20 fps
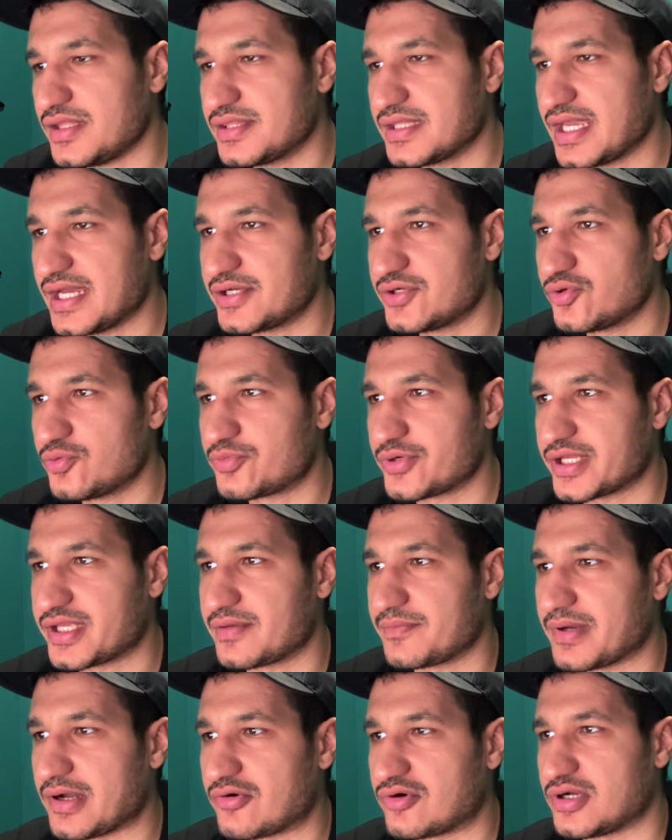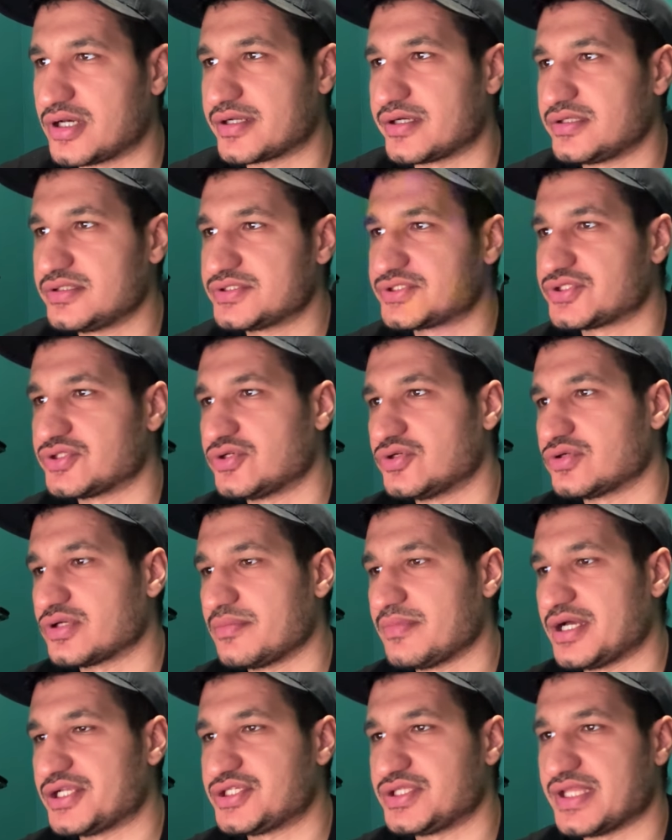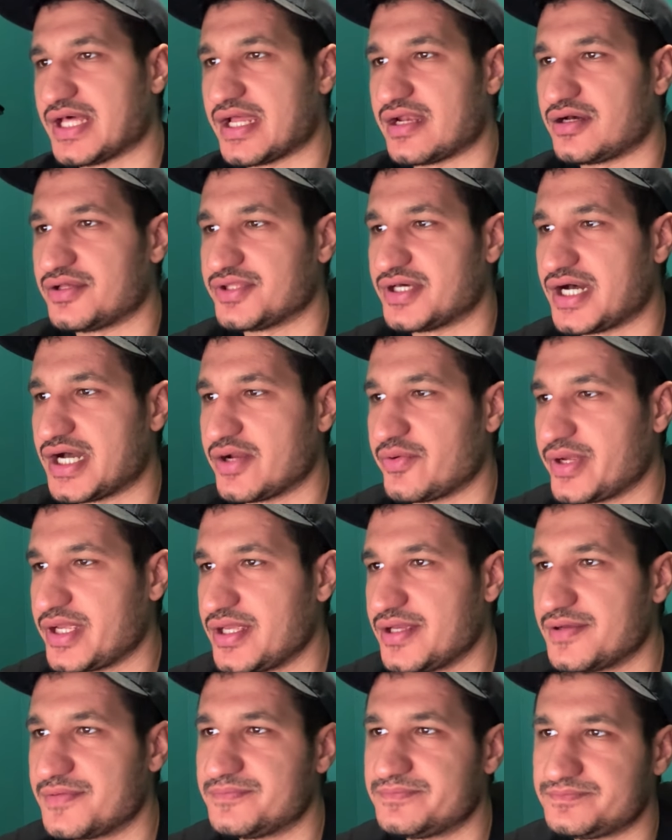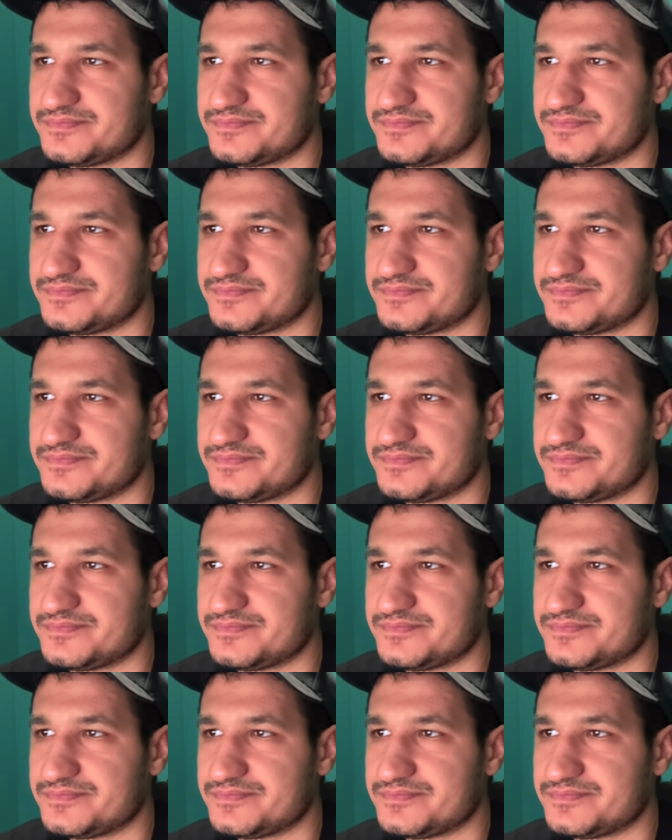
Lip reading: they had no braking power at all. So imagine that on the highway.